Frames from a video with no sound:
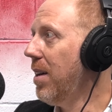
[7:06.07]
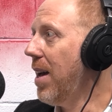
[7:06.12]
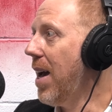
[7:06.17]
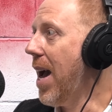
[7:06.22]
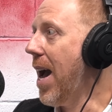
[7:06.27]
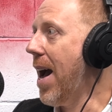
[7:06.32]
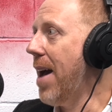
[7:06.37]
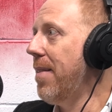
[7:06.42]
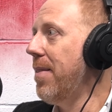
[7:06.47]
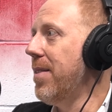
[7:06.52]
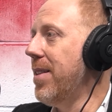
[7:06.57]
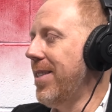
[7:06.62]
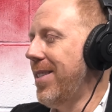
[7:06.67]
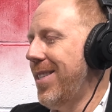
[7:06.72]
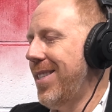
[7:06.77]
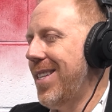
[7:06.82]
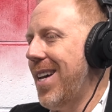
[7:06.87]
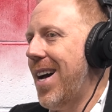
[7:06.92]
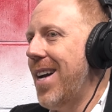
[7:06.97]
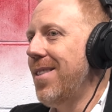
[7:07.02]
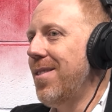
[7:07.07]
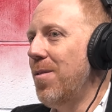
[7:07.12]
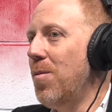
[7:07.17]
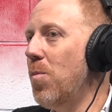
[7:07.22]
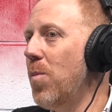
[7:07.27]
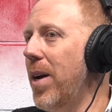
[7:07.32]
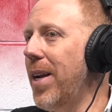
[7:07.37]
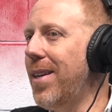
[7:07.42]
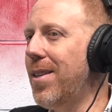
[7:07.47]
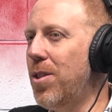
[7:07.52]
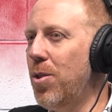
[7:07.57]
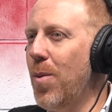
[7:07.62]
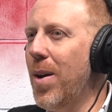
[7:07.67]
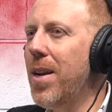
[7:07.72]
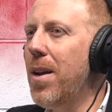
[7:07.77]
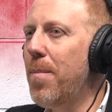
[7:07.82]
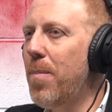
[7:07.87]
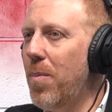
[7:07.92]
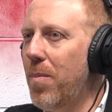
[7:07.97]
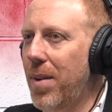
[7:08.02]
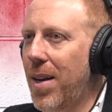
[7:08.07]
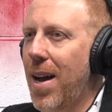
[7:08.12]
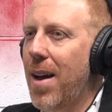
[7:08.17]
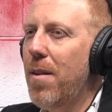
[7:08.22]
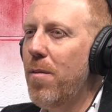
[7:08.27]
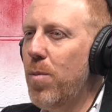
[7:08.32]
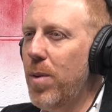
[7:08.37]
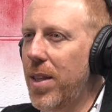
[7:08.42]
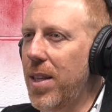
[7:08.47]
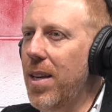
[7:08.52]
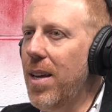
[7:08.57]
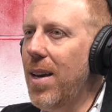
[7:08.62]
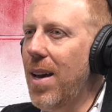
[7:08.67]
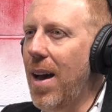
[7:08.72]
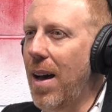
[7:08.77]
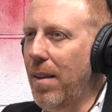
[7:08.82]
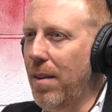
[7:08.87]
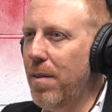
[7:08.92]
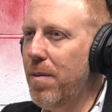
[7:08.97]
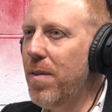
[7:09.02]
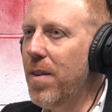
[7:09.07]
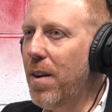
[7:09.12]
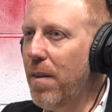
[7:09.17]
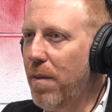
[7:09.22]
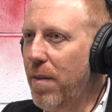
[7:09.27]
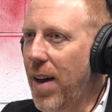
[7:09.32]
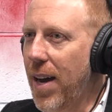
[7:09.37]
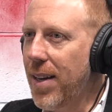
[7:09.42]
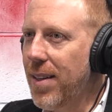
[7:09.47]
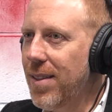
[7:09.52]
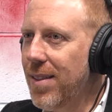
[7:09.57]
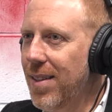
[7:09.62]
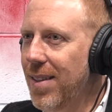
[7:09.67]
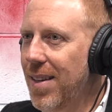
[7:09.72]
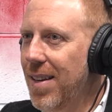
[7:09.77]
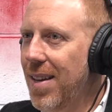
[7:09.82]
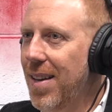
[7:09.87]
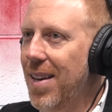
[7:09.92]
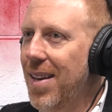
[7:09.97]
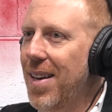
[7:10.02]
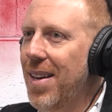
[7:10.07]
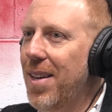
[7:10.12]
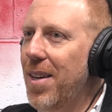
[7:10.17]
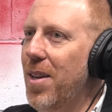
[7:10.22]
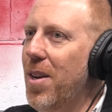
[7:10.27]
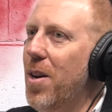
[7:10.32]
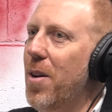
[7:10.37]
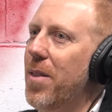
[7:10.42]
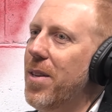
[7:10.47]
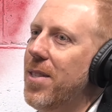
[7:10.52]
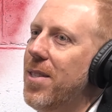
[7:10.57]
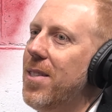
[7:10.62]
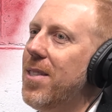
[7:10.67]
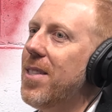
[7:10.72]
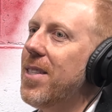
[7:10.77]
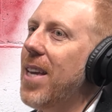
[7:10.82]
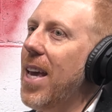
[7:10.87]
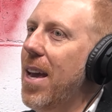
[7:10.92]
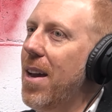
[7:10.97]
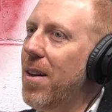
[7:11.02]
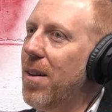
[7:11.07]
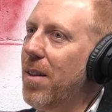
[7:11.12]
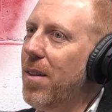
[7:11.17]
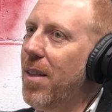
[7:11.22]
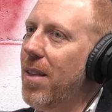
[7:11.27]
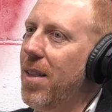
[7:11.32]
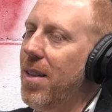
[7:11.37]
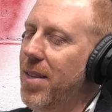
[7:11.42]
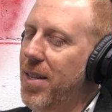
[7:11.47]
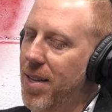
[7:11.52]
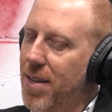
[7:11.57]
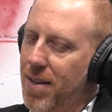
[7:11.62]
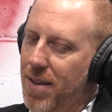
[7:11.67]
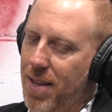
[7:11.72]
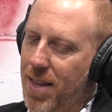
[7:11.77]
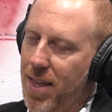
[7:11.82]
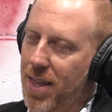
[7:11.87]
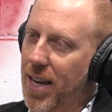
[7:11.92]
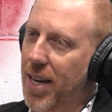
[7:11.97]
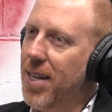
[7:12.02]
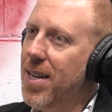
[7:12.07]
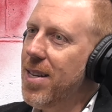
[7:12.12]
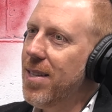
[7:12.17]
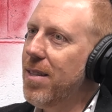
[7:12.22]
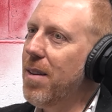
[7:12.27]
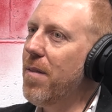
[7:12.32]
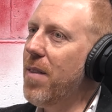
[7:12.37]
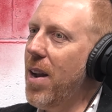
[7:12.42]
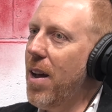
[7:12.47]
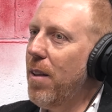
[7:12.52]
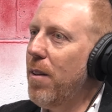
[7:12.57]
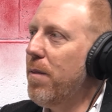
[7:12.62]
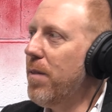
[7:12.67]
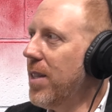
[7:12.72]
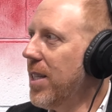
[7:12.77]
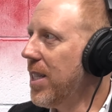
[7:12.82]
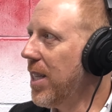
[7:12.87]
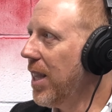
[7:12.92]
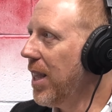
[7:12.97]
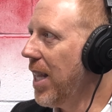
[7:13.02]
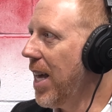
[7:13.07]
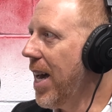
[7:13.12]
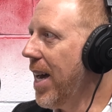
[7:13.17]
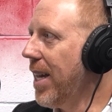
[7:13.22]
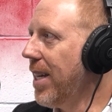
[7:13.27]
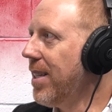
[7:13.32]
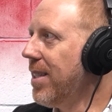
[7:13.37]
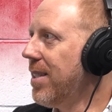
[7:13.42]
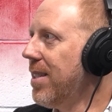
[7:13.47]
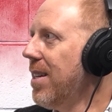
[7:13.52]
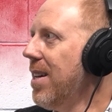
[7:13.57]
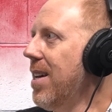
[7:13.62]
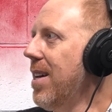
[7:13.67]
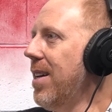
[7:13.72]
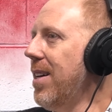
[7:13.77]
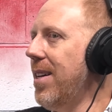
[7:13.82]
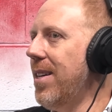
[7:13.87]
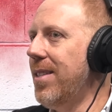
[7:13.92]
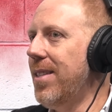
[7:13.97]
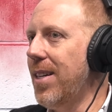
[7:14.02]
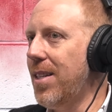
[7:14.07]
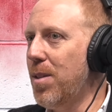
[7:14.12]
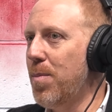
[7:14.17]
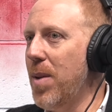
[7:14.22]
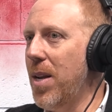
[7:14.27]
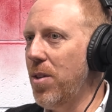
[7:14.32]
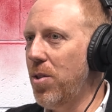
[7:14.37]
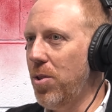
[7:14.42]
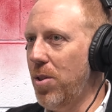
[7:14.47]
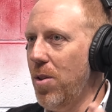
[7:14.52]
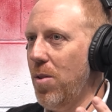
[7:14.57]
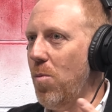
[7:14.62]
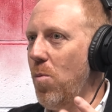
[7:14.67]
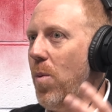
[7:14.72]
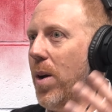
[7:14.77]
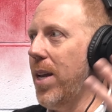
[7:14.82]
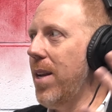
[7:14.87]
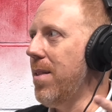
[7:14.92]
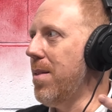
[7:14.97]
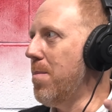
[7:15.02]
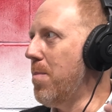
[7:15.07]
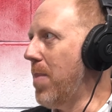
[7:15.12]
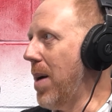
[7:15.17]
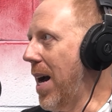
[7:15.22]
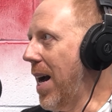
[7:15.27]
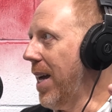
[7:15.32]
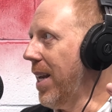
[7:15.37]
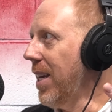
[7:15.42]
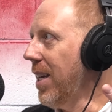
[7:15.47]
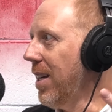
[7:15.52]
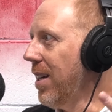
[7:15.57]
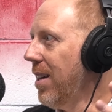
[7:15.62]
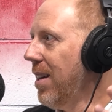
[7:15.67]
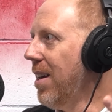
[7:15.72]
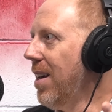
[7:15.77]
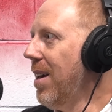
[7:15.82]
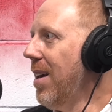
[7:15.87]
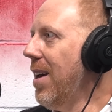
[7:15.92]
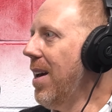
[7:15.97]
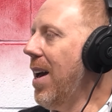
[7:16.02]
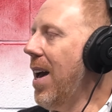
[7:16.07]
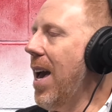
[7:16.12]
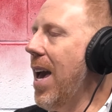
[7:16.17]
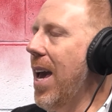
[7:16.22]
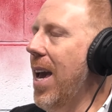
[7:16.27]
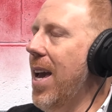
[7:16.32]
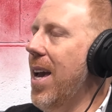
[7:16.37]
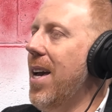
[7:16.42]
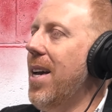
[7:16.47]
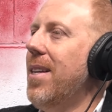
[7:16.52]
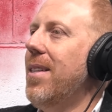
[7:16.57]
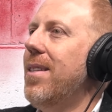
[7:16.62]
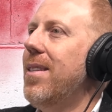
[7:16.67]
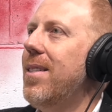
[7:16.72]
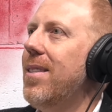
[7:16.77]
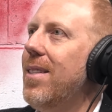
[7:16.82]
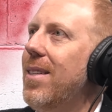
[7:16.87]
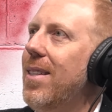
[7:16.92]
at the size and weight, because you end up kind of with the elephant effect. You know, the scale thickness of an elephant's legs is exponential to the weight of the body. And